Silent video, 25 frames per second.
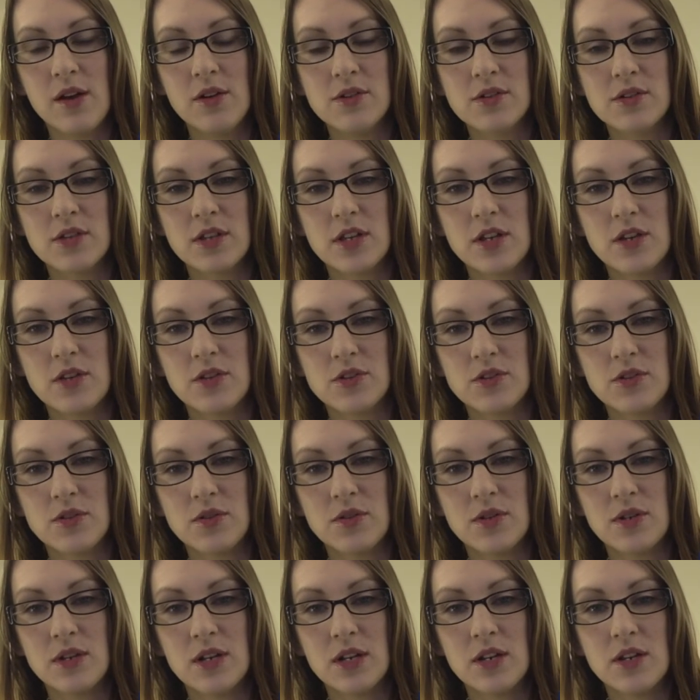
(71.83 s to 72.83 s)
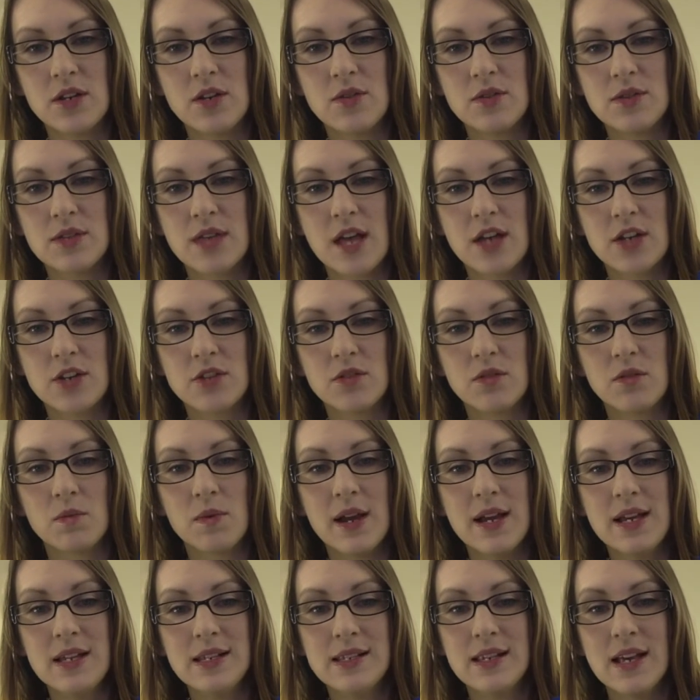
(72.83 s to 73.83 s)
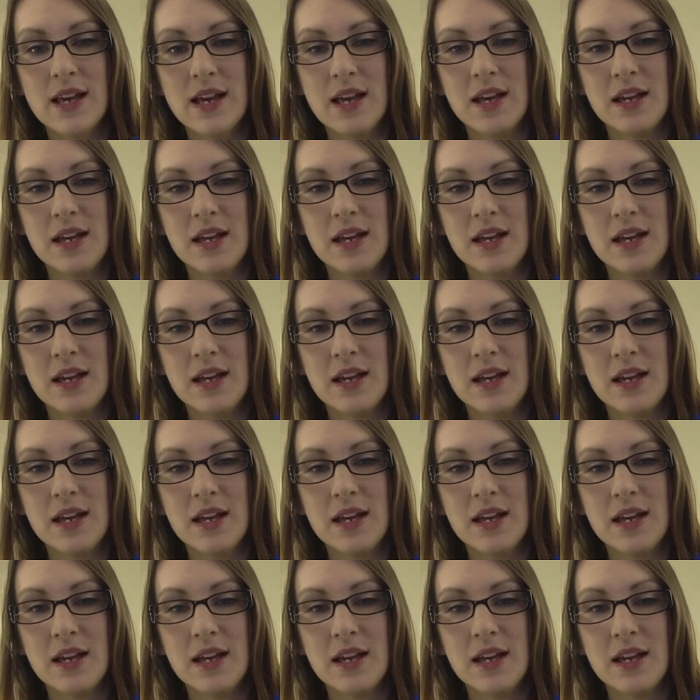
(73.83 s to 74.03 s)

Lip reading: so that your student can use that to erase